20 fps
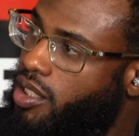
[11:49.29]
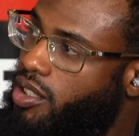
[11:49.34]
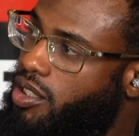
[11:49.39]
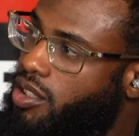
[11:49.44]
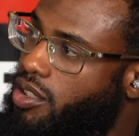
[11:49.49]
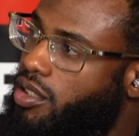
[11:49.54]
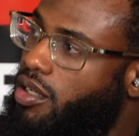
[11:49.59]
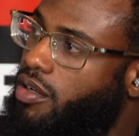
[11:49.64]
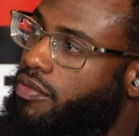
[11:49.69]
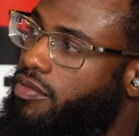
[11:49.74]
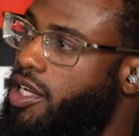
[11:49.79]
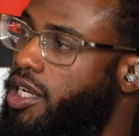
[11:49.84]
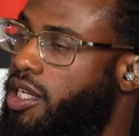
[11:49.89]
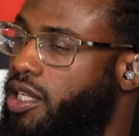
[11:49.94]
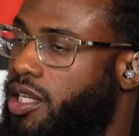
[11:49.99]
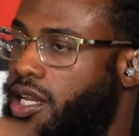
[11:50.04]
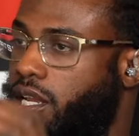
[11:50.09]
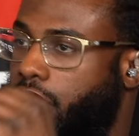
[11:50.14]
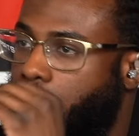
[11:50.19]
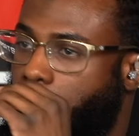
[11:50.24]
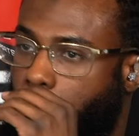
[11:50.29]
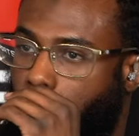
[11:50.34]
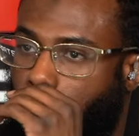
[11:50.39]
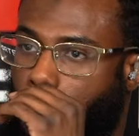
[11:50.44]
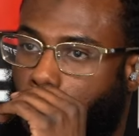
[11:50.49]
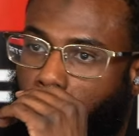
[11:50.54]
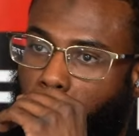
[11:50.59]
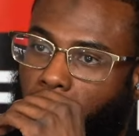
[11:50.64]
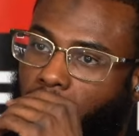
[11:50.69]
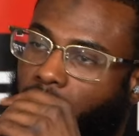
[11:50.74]
and stuff like that,
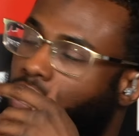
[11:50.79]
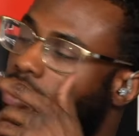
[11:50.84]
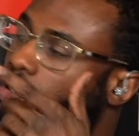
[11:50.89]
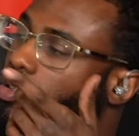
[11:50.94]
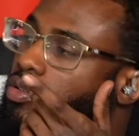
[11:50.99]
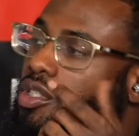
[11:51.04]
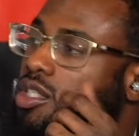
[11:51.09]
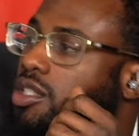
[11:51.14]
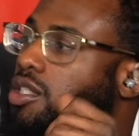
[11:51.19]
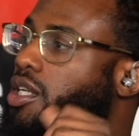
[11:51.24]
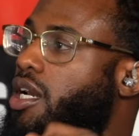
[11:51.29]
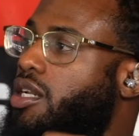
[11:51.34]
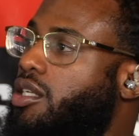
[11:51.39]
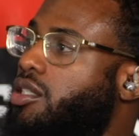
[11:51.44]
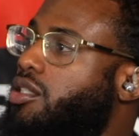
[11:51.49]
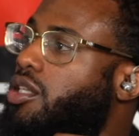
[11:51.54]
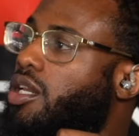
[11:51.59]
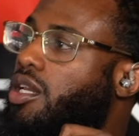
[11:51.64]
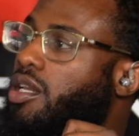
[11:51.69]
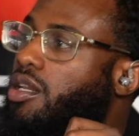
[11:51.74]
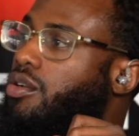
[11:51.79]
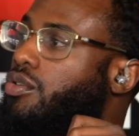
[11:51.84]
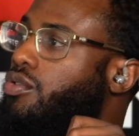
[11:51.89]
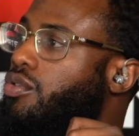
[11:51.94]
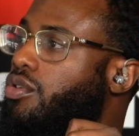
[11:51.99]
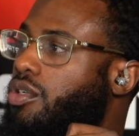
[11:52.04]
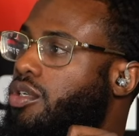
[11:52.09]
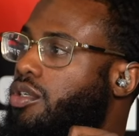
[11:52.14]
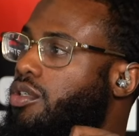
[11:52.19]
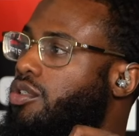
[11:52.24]
you just got to stay on
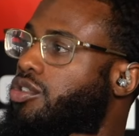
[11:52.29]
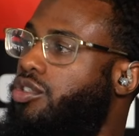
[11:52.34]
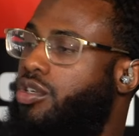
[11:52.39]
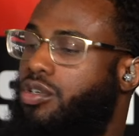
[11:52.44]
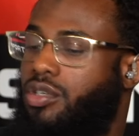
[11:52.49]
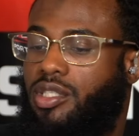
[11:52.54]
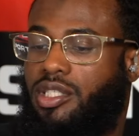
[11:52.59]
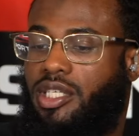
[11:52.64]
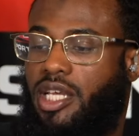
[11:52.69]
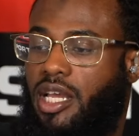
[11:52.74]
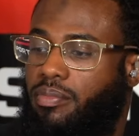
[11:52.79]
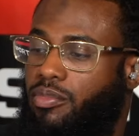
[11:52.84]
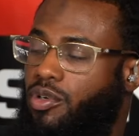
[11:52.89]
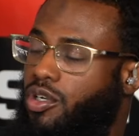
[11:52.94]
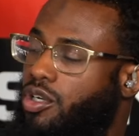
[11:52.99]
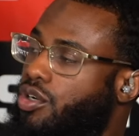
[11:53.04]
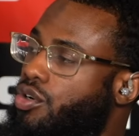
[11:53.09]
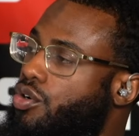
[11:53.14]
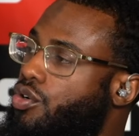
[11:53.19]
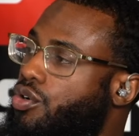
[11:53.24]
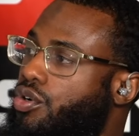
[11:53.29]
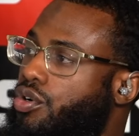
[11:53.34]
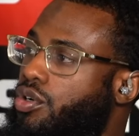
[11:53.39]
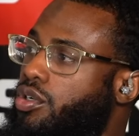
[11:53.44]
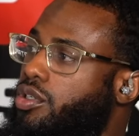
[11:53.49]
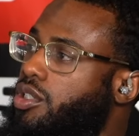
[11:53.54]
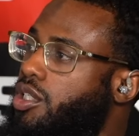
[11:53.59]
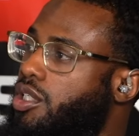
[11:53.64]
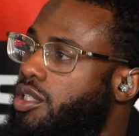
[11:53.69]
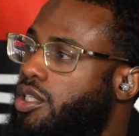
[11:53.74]
a certain type of accord,
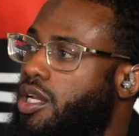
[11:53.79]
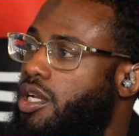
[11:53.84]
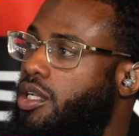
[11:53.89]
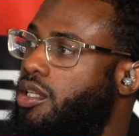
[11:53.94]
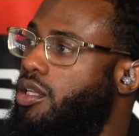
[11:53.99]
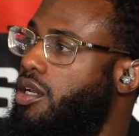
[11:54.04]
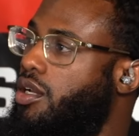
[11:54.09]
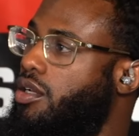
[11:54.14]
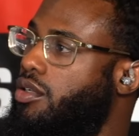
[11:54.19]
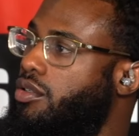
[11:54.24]
just like that.